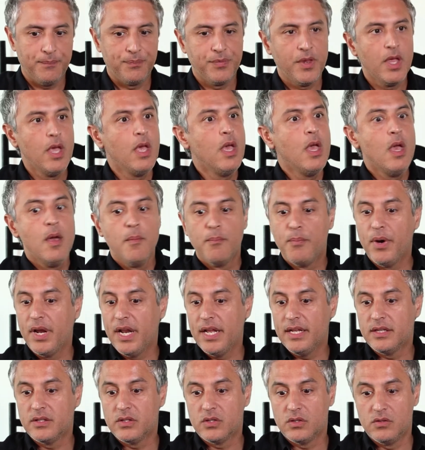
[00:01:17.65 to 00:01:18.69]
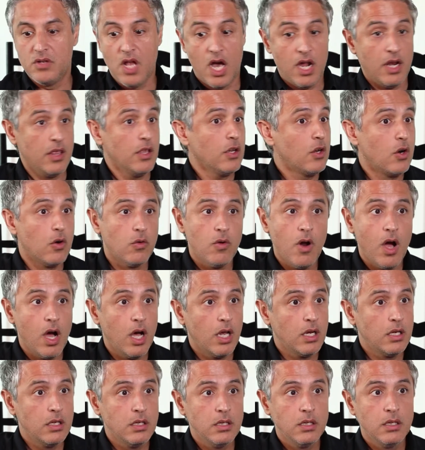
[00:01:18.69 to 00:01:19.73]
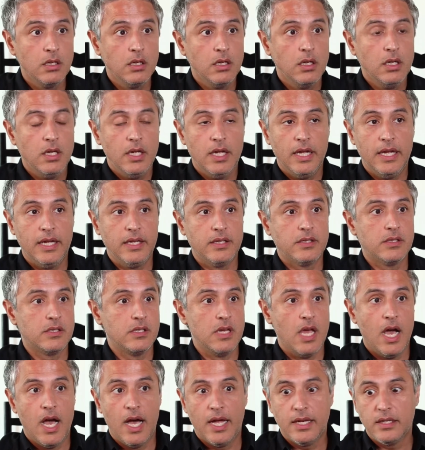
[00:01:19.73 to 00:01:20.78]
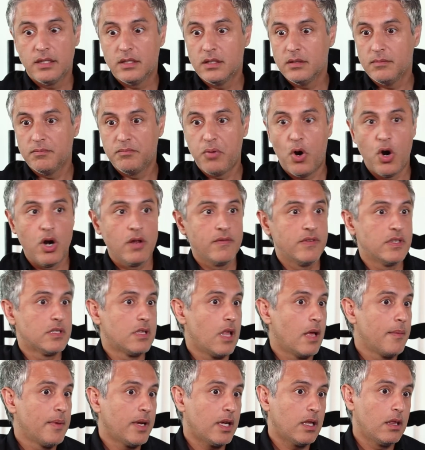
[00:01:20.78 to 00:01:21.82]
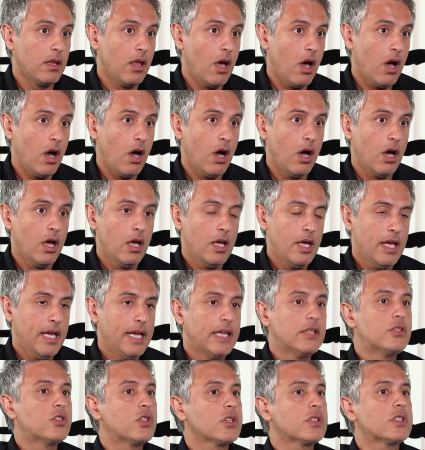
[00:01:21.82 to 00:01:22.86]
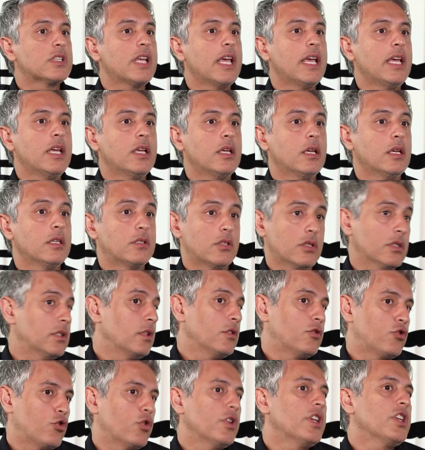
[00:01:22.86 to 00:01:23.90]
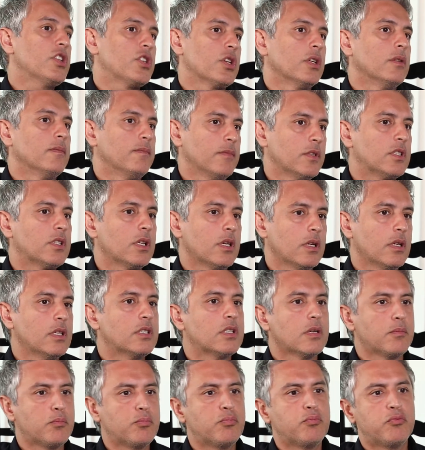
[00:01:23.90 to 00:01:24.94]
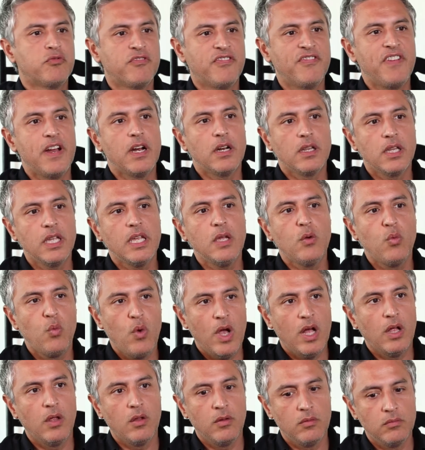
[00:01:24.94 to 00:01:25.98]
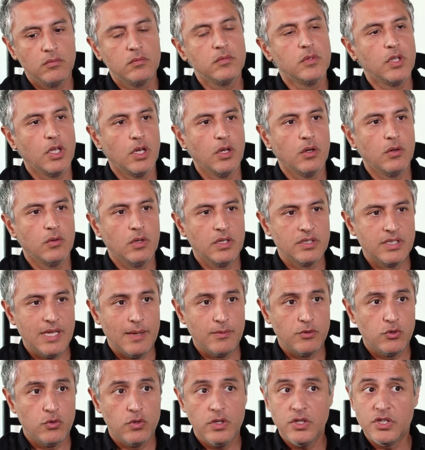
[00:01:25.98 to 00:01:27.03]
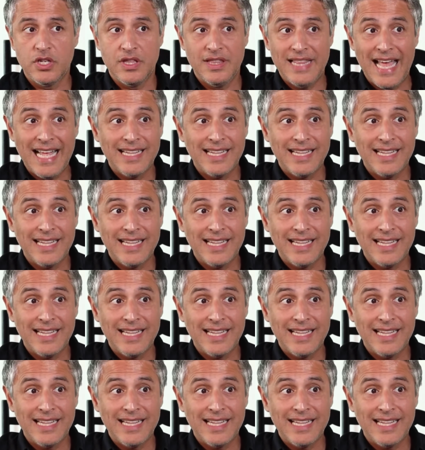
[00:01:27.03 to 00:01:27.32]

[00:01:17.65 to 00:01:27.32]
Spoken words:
Right. But it's not in the Quran. It's not part of Islamic law. It's just a tradition. It's a fairly well established tradition.